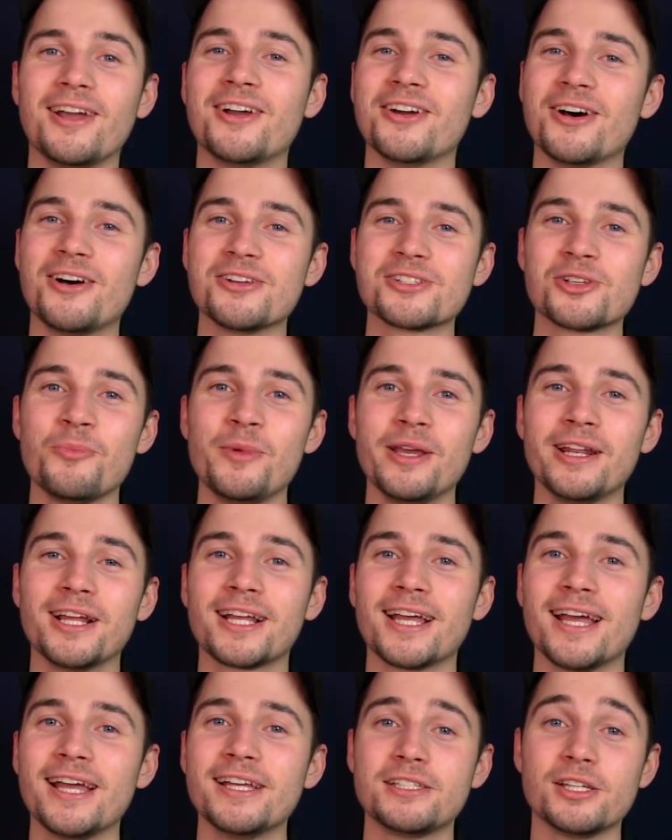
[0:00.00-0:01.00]
It could also be
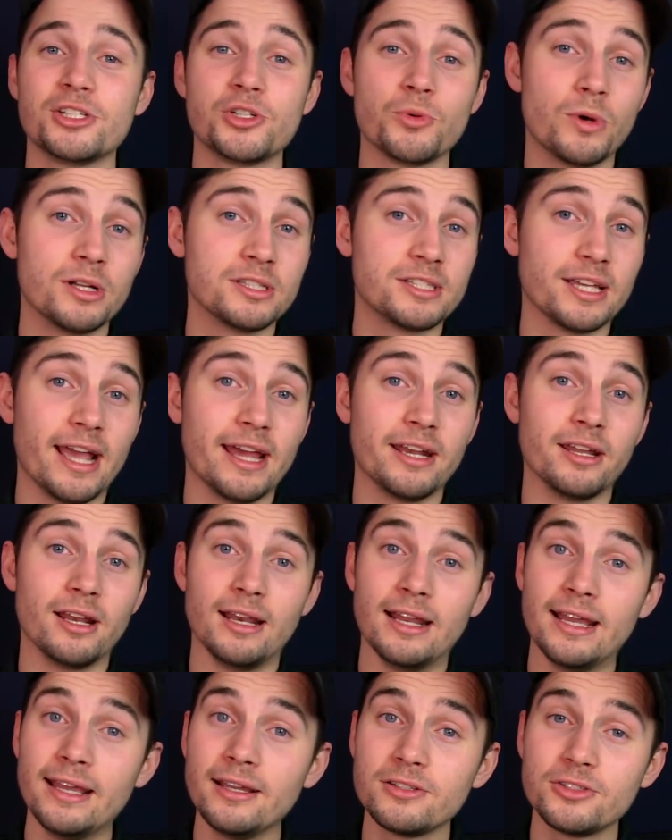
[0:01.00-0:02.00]
the case that you want to add a
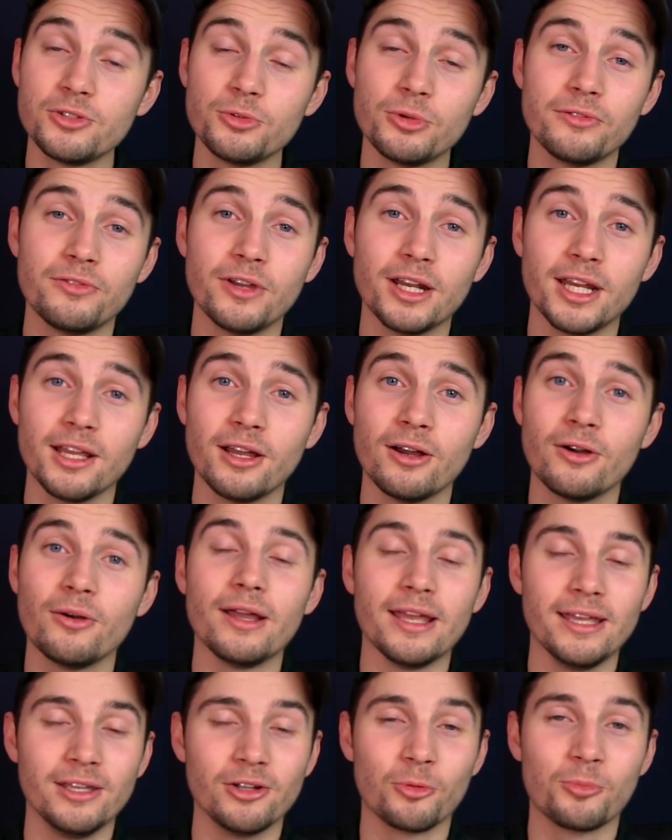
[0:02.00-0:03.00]
link to a
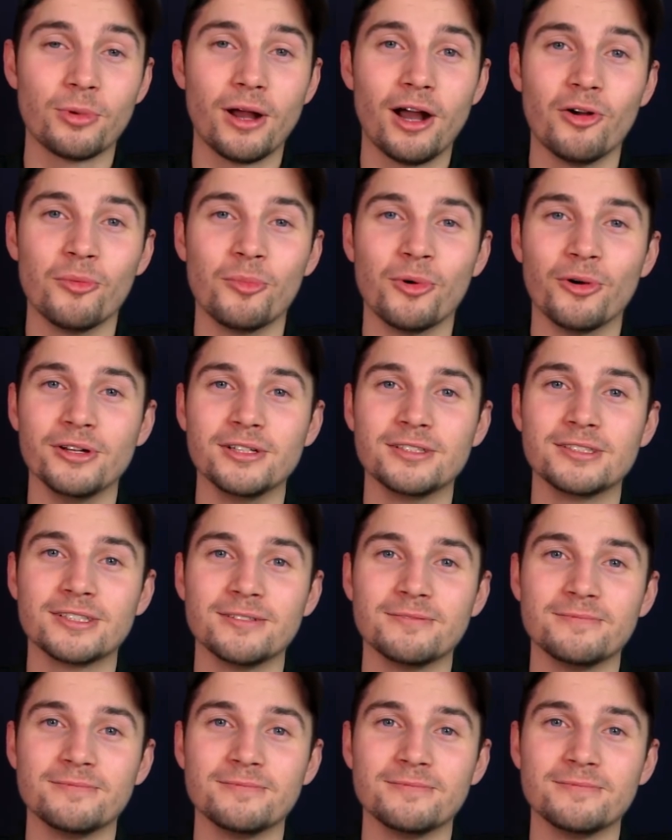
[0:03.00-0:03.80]
video in your PowerPoint.